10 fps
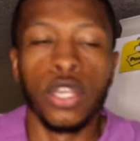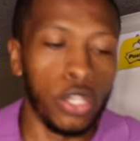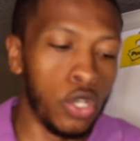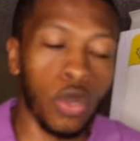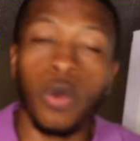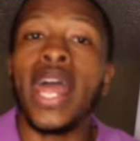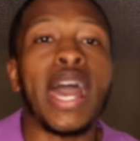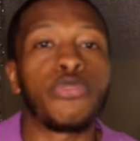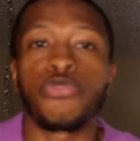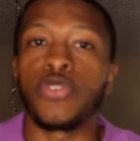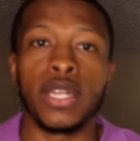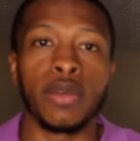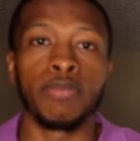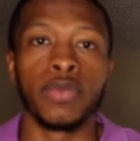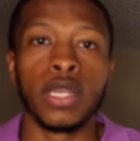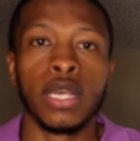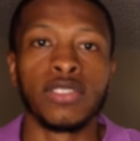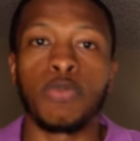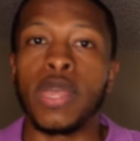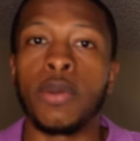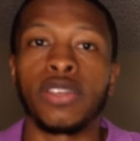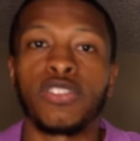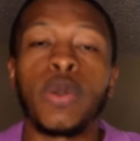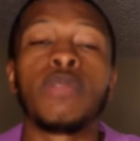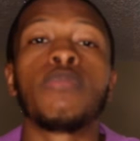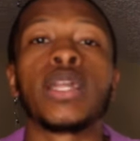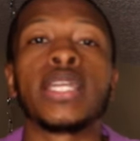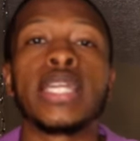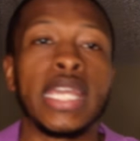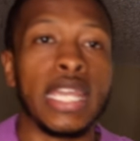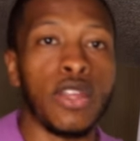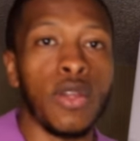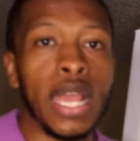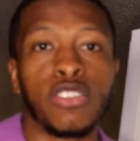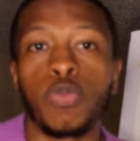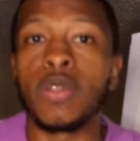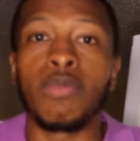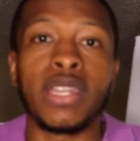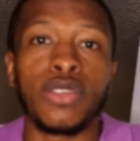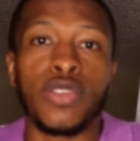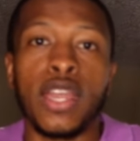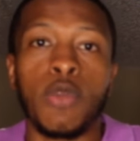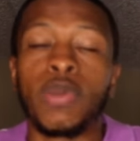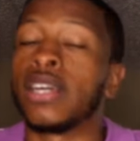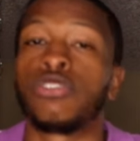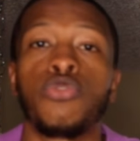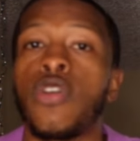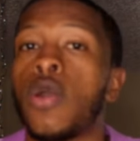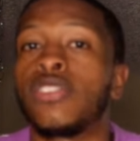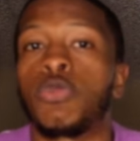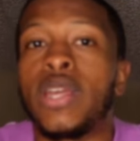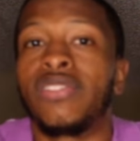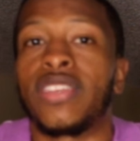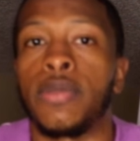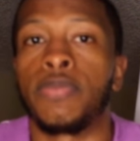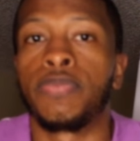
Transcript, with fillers: You don't have freedom to be able to spend money here and spend money there because you've already spent it.